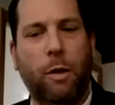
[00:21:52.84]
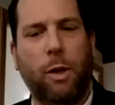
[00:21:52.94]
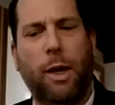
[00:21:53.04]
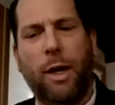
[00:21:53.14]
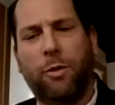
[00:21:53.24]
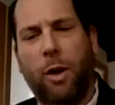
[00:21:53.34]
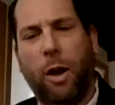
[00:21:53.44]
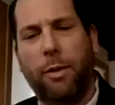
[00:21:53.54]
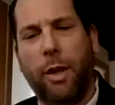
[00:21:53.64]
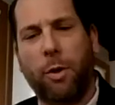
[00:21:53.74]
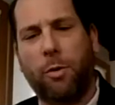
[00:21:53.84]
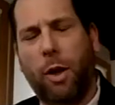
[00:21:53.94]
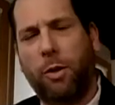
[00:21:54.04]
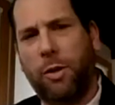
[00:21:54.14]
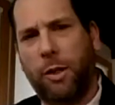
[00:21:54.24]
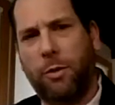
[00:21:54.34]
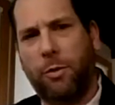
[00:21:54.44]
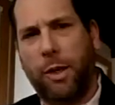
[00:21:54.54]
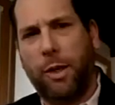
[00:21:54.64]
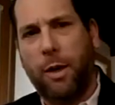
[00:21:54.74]
reliance on them across the
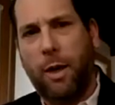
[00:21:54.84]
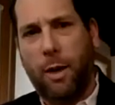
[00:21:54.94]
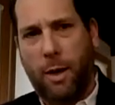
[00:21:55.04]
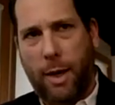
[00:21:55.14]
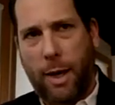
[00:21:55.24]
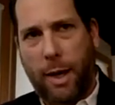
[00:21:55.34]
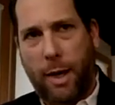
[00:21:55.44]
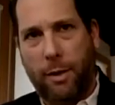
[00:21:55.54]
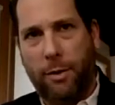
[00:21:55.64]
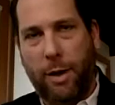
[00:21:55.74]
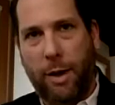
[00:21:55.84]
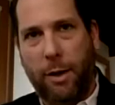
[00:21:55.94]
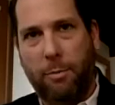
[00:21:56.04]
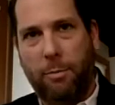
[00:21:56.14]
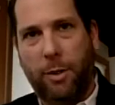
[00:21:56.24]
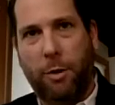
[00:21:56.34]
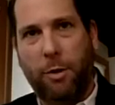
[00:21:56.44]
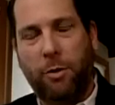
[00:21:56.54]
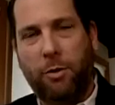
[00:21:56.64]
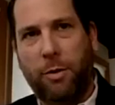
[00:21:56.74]
industry, and
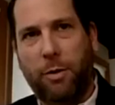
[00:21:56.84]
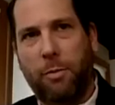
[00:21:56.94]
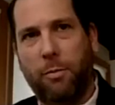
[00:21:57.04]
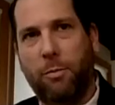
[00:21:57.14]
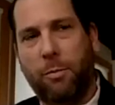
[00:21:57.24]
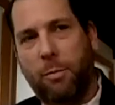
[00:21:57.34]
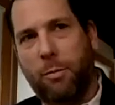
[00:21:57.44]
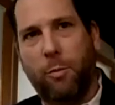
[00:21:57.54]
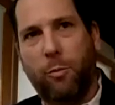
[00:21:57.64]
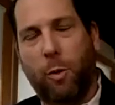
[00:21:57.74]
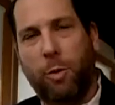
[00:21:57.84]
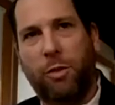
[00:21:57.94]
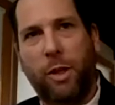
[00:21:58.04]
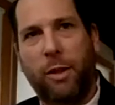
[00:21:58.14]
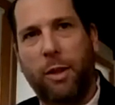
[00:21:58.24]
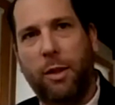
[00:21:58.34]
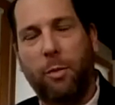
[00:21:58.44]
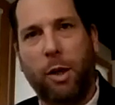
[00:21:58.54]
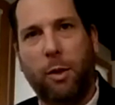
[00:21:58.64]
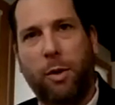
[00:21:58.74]
there's what we see in the
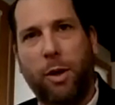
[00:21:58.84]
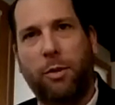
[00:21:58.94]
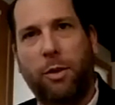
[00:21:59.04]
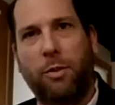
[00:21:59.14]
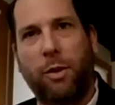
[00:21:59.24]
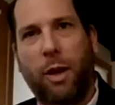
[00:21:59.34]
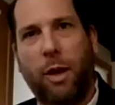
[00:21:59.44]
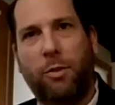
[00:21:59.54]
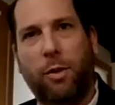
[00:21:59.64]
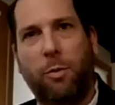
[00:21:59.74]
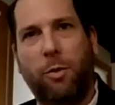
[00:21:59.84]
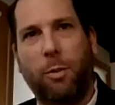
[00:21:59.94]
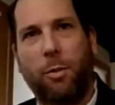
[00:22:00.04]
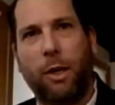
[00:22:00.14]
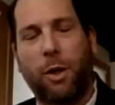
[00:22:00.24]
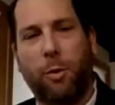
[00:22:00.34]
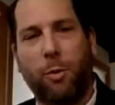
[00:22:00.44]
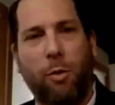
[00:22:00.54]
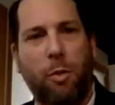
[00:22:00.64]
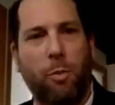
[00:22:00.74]
marketplace is something of a growth